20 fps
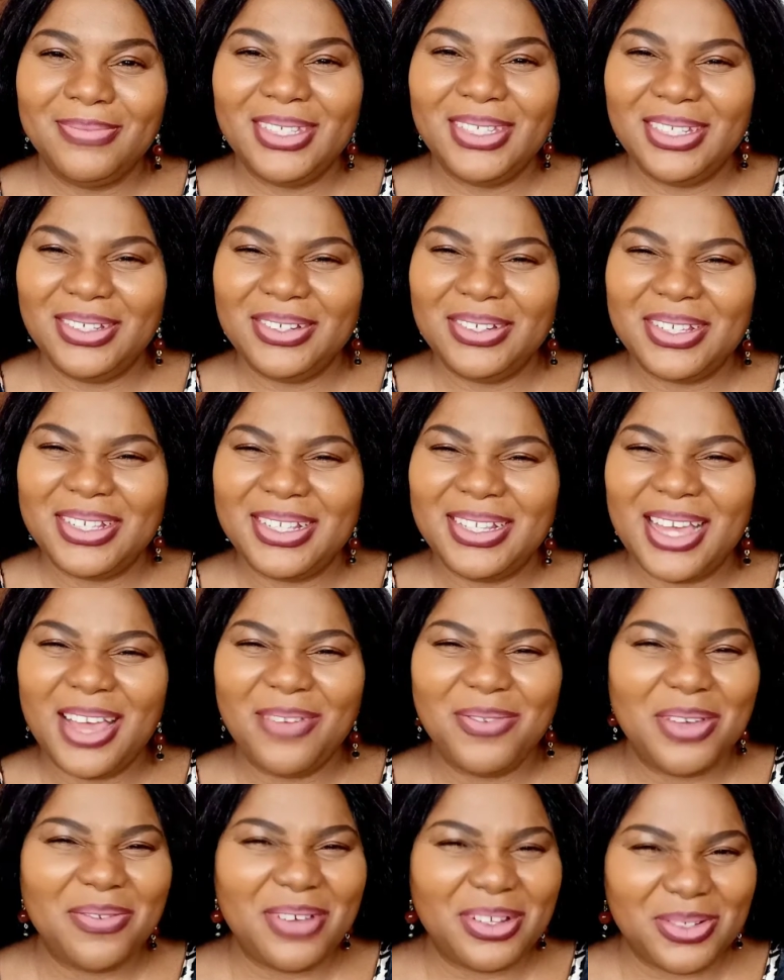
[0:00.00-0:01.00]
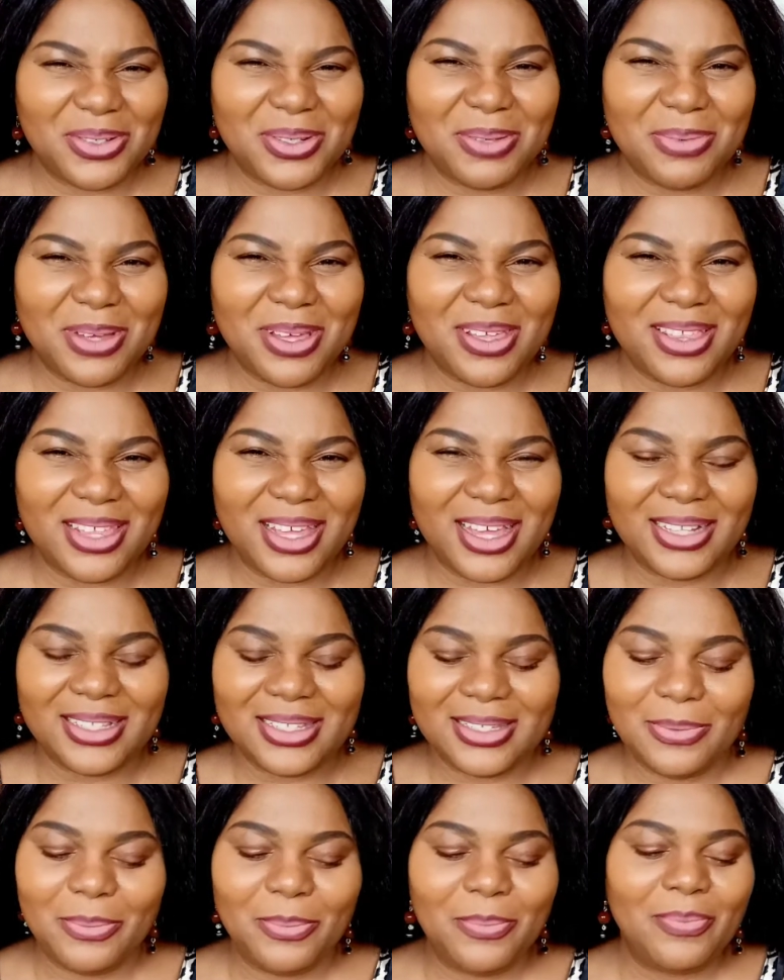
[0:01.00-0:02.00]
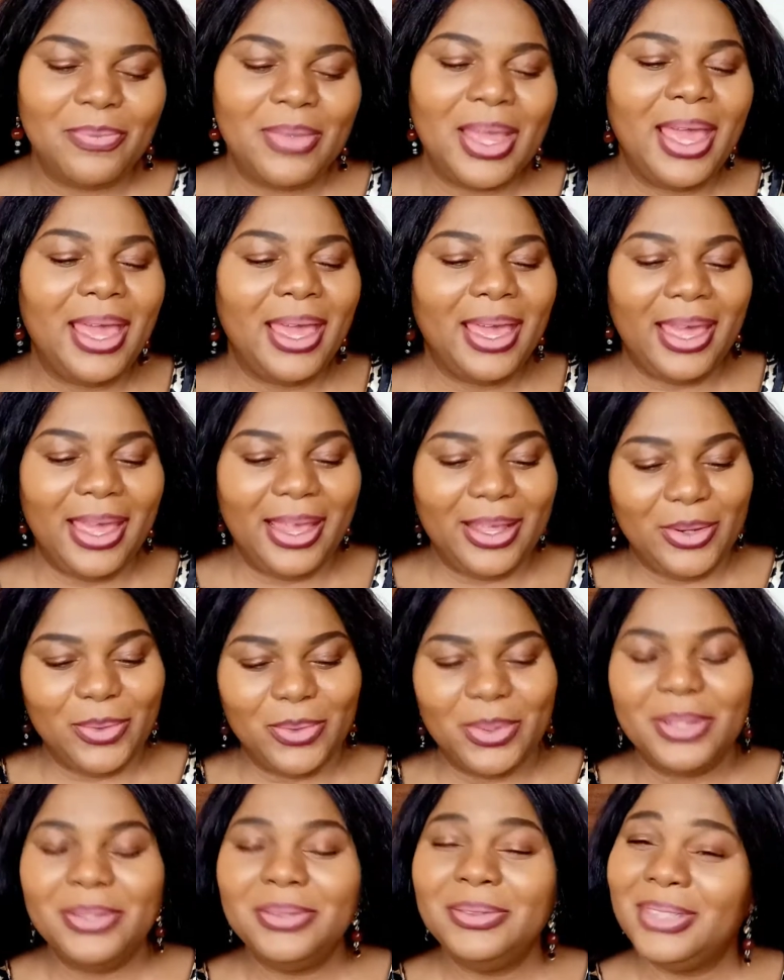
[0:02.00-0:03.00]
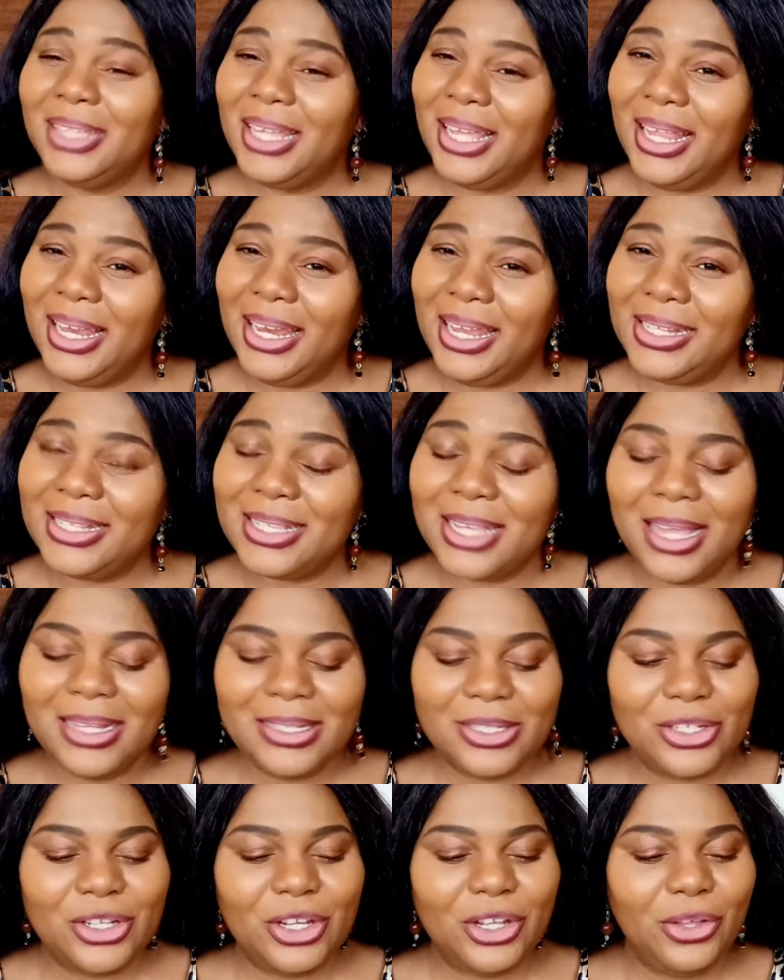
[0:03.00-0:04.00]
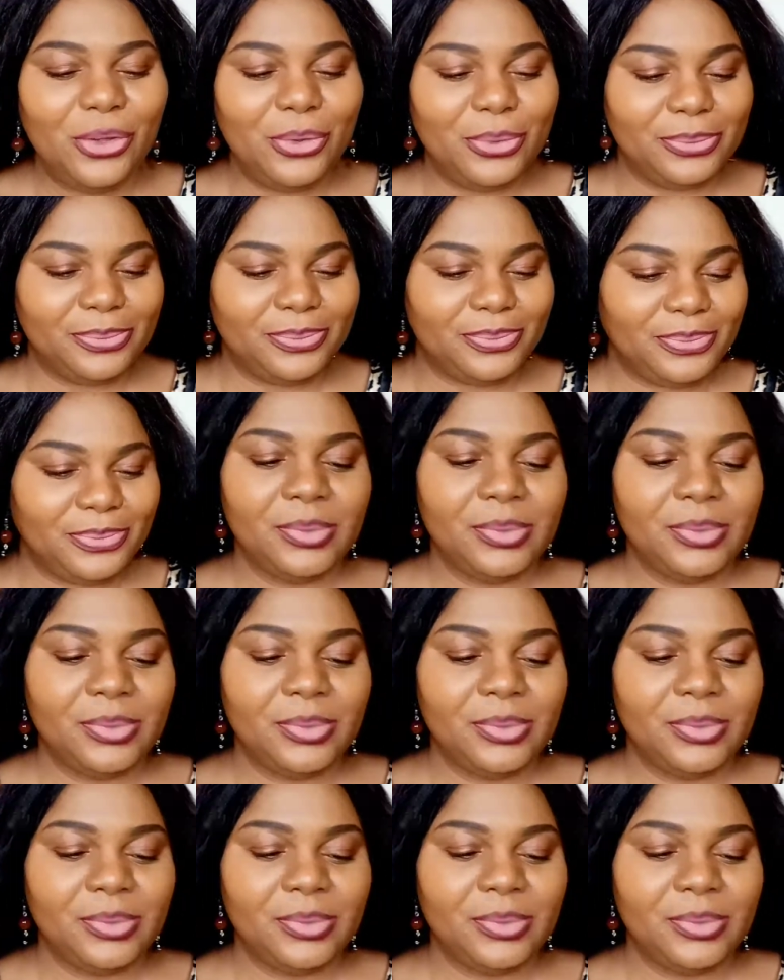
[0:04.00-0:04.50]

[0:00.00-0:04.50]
Seriously, have you ever thought about that? Anyway, let's continue.